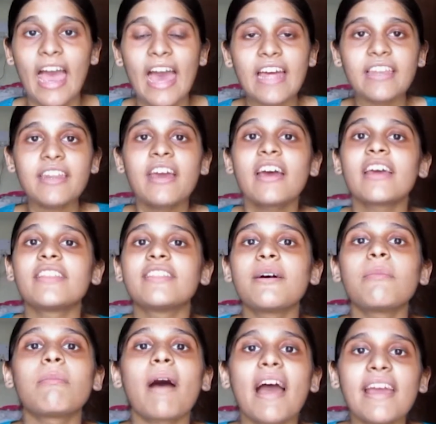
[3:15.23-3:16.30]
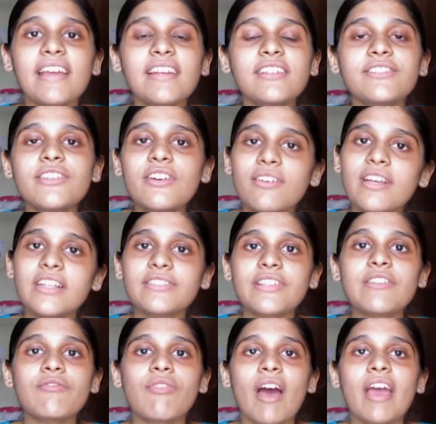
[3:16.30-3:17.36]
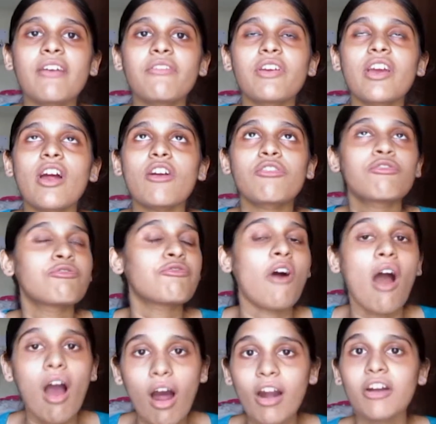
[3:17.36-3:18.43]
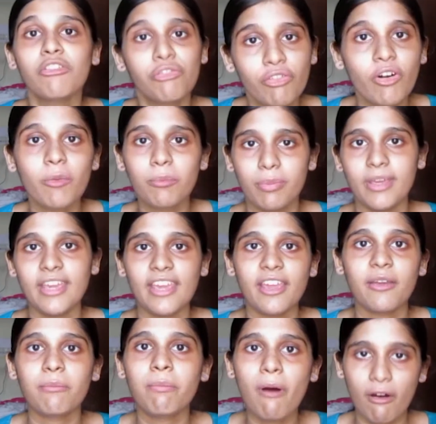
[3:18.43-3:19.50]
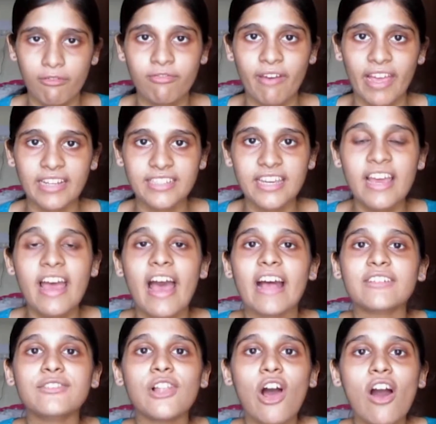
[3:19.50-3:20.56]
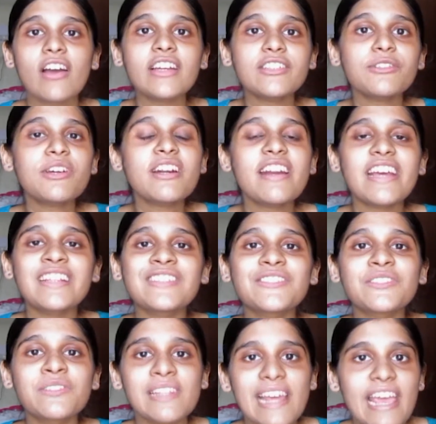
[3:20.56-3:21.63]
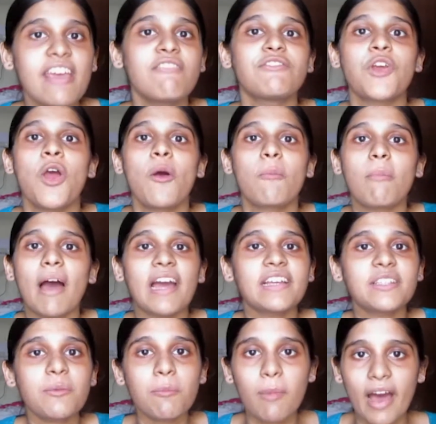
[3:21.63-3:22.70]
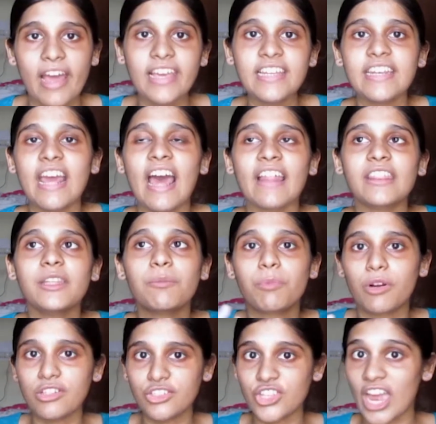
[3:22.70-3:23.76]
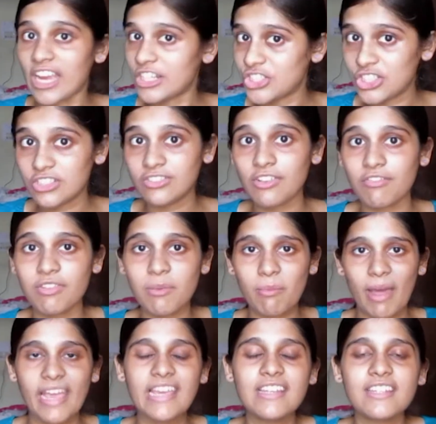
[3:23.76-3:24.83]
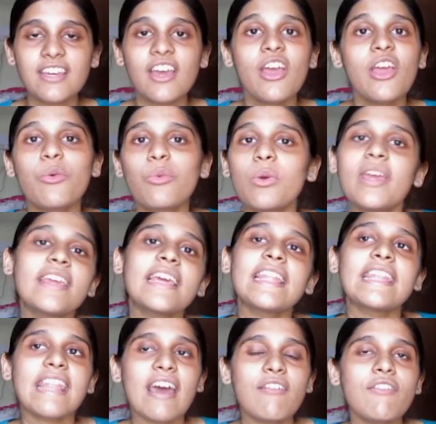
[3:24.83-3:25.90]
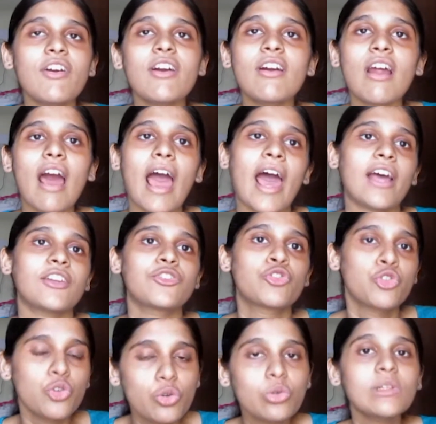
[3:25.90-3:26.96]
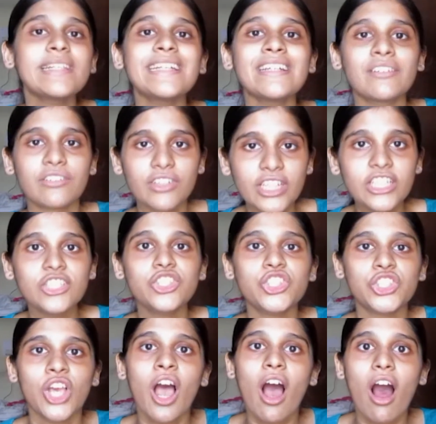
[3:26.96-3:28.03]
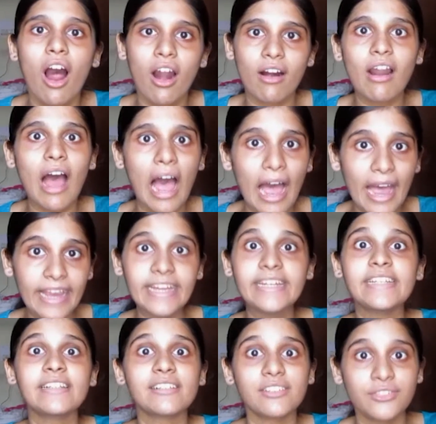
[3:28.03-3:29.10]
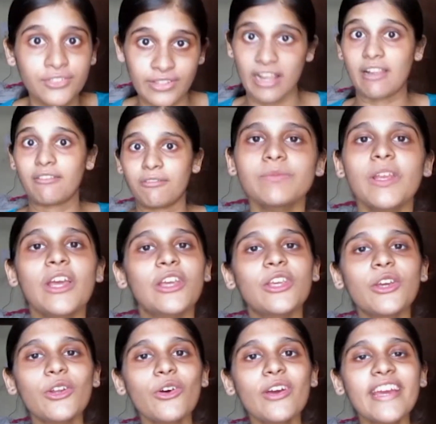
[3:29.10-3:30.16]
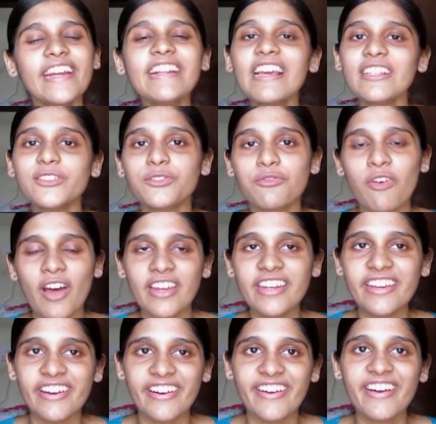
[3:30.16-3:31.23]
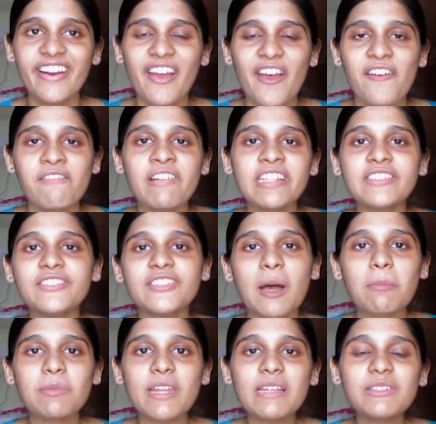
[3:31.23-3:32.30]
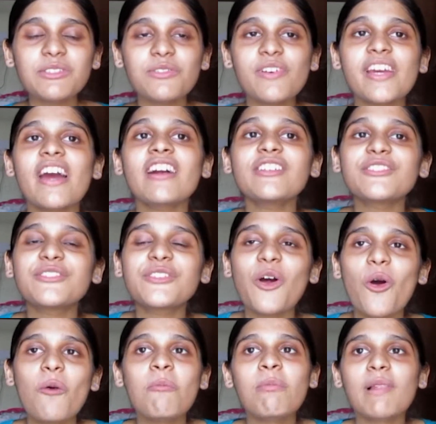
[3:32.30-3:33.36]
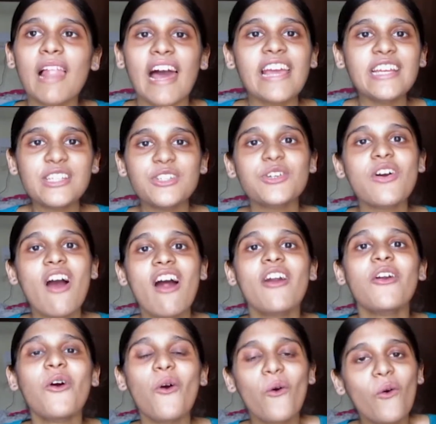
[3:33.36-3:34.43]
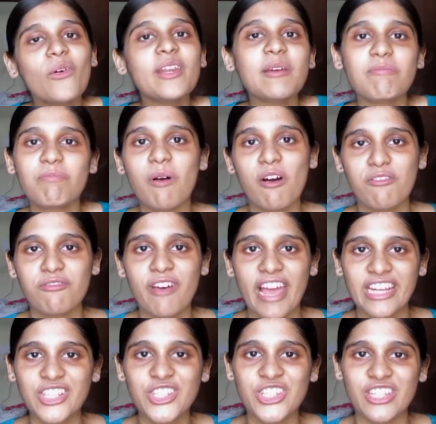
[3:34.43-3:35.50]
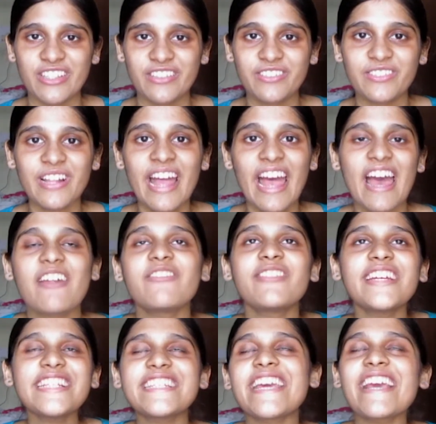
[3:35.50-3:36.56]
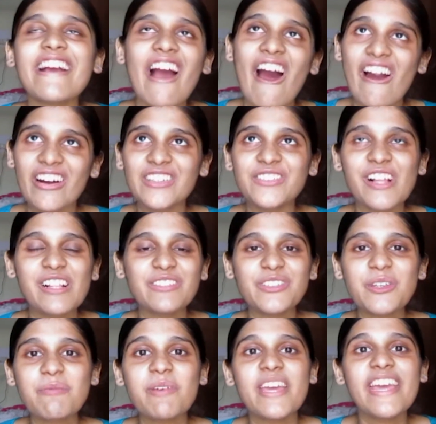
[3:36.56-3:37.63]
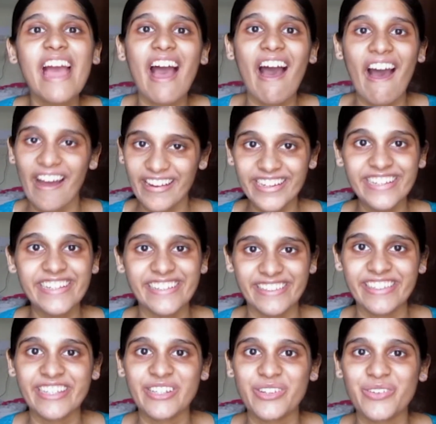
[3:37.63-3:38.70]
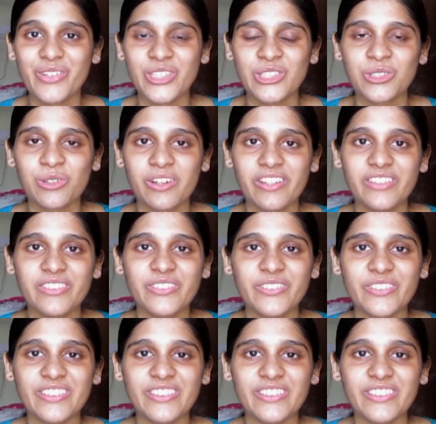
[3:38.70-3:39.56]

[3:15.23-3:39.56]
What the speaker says: And the mind is the reason why we are far from being perfect. As long as we are enslaved by the mind and the projections of the mind, we can never truly reach our ideal self. You know, it gets funnier when sometimes we are so blind to our own imperfections and we take ourselves to be ideal individuals.